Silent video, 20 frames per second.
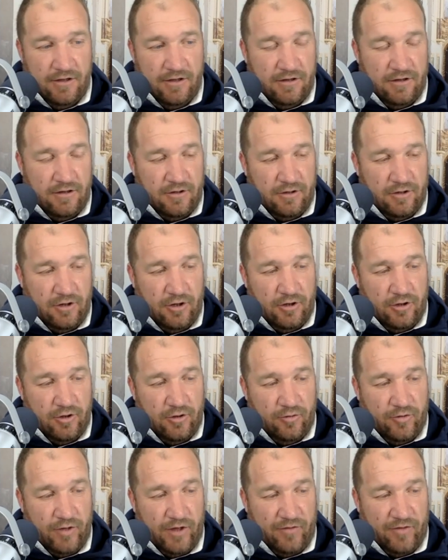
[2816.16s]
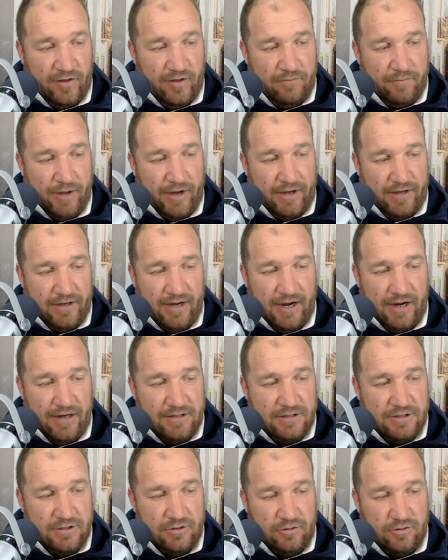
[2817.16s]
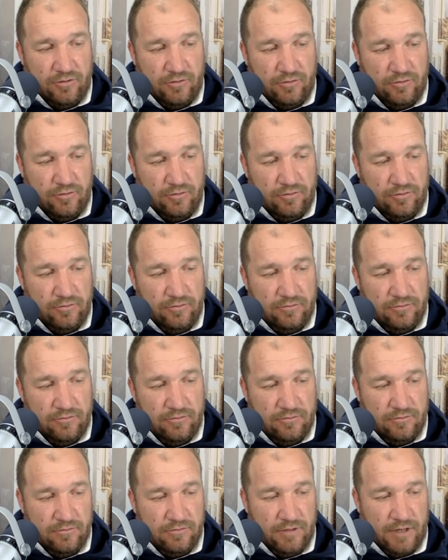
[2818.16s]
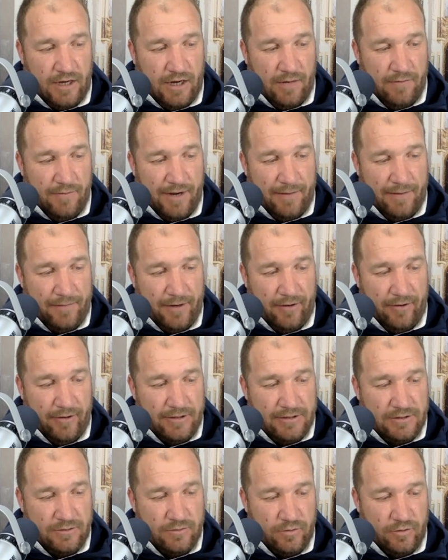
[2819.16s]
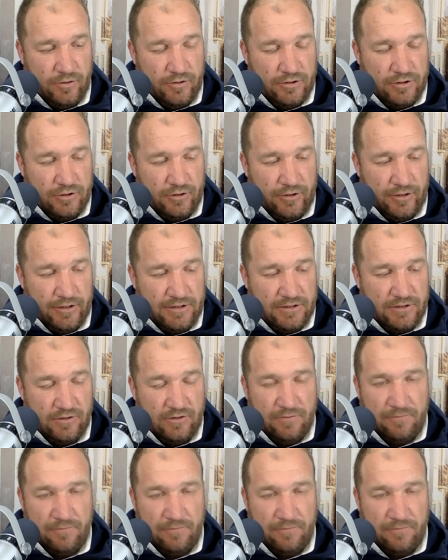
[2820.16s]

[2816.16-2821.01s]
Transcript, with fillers: you know you I think back now to how my parents were during certain